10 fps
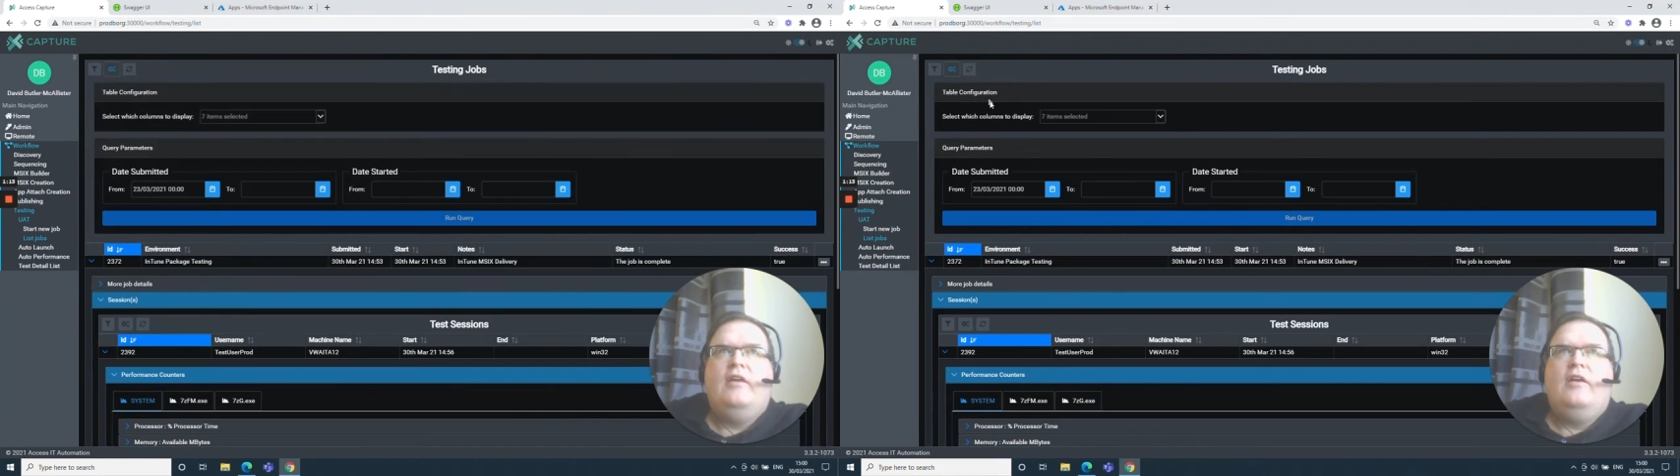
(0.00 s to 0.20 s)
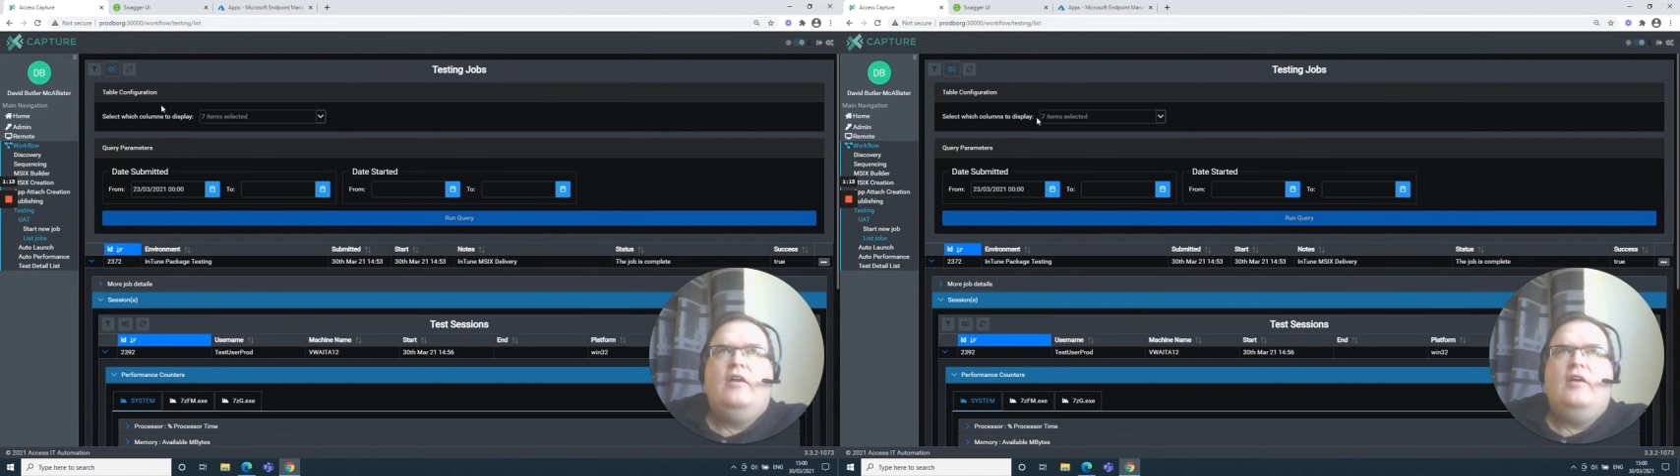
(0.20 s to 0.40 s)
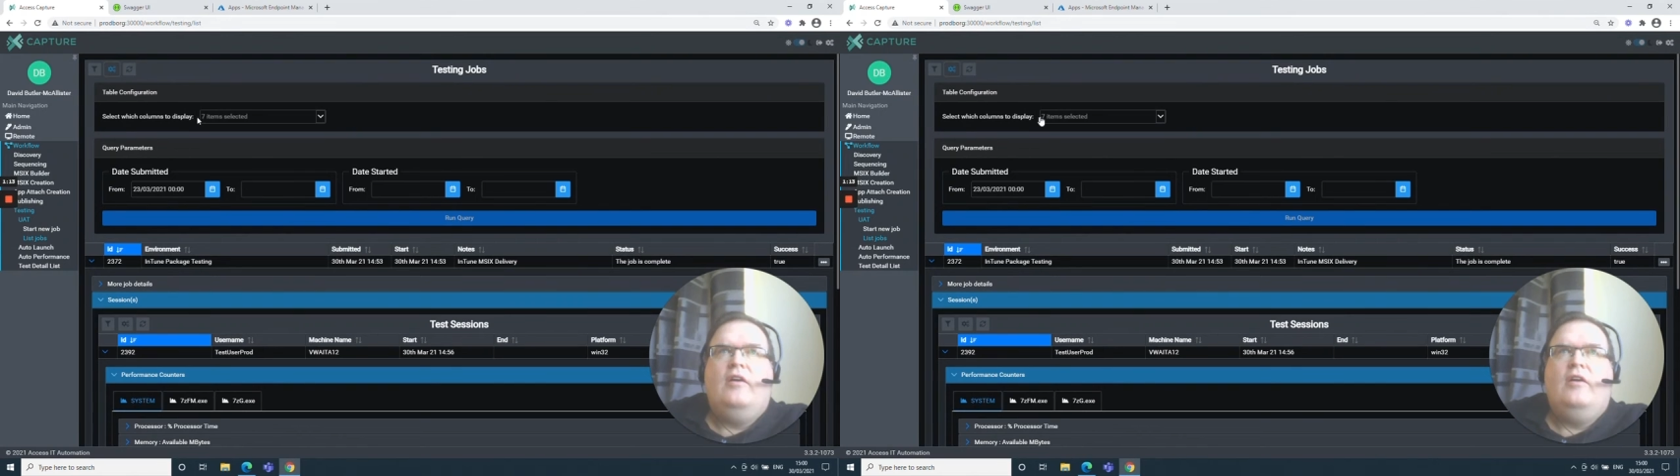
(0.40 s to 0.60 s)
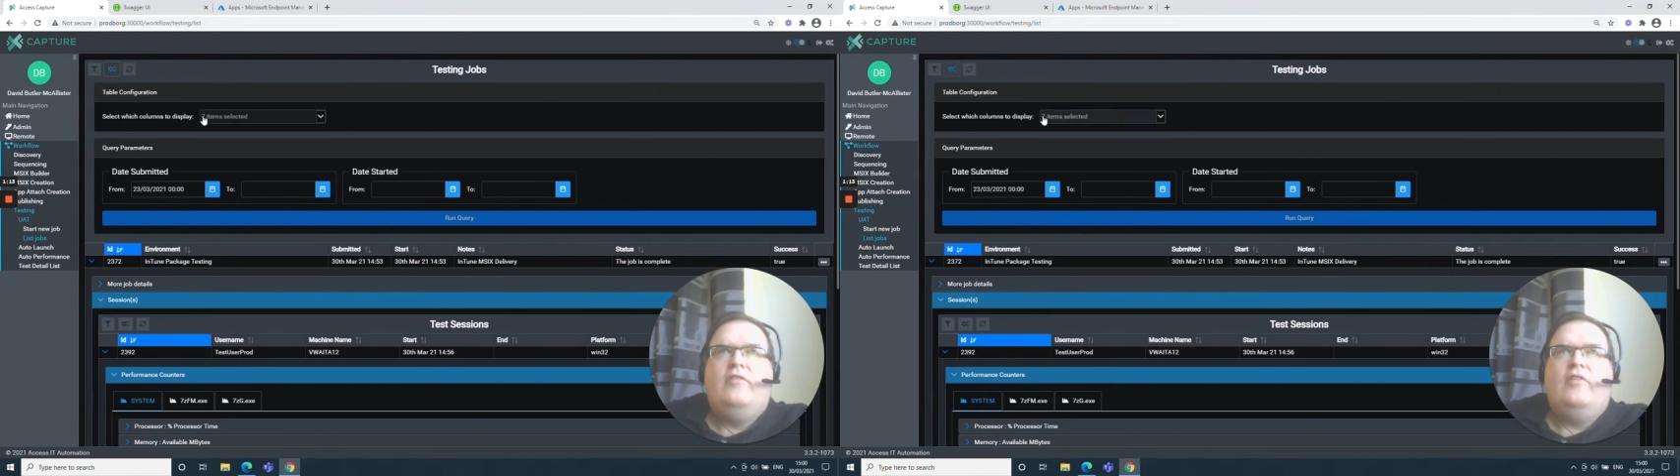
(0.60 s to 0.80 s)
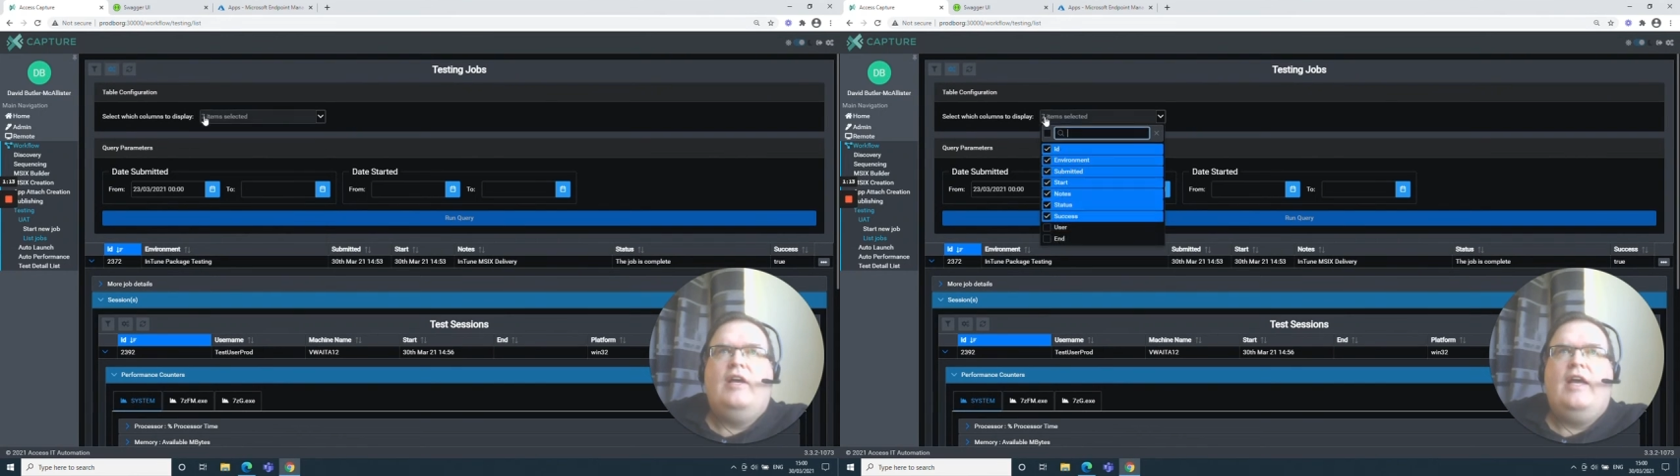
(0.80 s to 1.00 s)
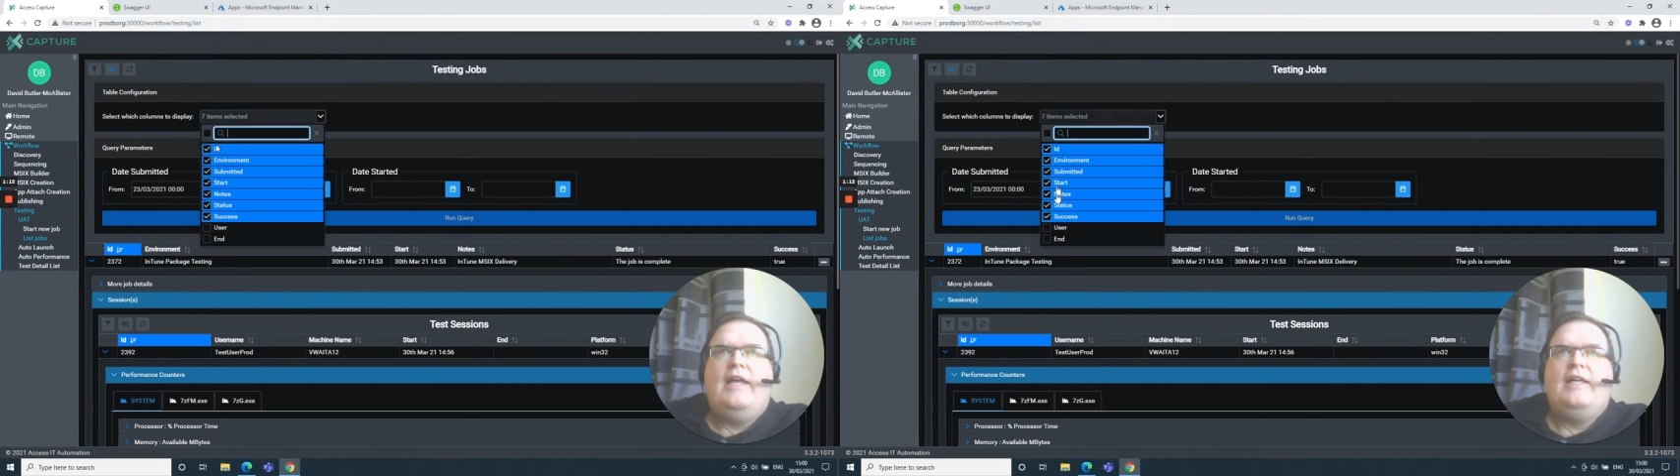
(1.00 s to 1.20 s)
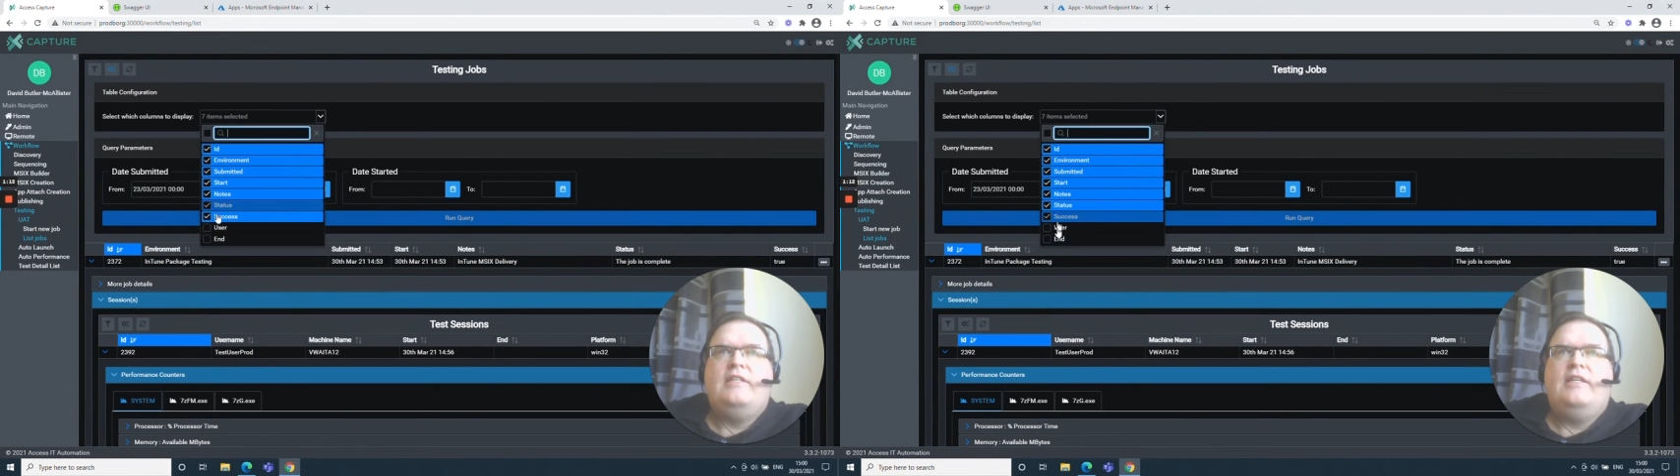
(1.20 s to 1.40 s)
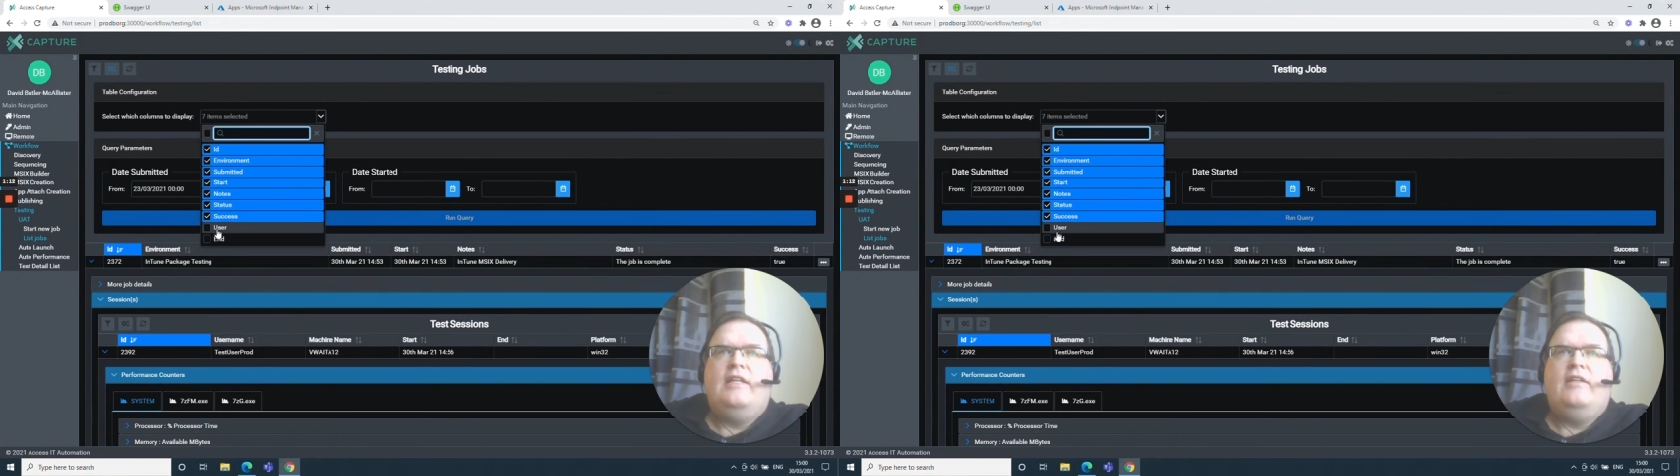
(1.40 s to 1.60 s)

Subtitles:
If I add in